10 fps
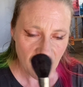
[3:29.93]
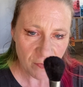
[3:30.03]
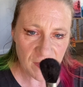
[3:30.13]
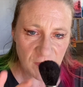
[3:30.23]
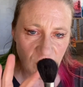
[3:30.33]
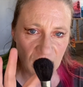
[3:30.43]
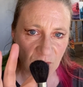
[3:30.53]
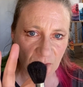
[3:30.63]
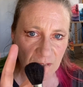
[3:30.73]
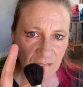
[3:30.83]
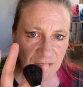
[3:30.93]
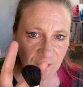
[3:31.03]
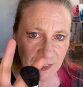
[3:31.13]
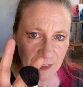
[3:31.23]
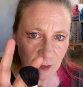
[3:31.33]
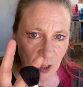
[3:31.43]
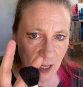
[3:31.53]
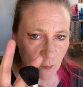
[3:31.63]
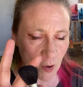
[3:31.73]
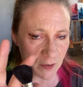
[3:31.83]
This one is really nice for getting a
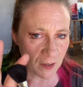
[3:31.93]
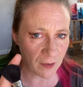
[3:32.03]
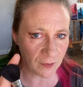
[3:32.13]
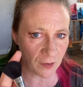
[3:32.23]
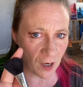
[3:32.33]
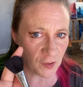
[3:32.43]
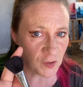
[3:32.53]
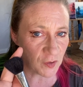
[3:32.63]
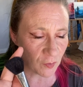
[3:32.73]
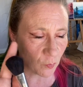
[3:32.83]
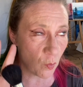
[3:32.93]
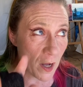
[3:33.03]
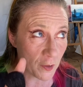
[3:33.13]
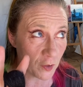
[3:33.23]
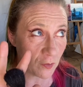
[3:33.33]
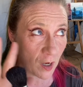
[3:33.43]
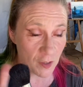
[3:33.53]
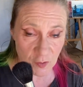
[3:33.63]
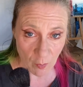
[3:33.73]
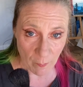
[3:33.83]
lot of watercolor water
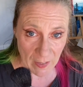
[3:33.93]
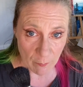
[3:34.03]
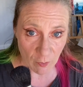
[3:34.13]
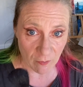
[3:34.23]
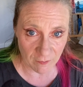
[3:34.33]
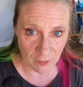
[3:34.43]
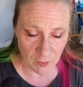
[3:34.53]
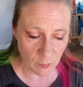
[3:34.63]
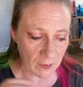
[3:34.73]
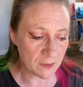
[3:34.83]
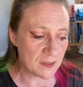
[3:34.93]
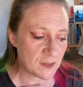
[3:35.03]
onto a paper very quickly.